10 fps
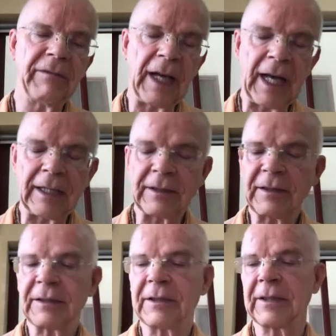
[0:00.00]

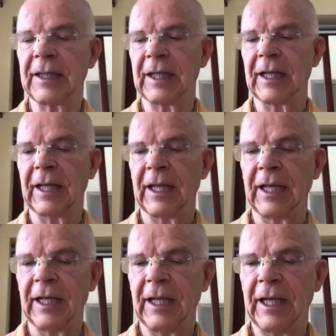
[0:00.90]
advanced
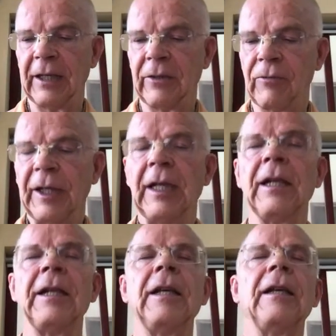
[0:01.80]
and
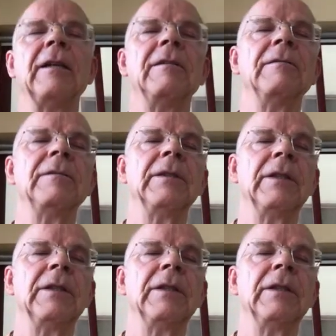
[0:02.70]
really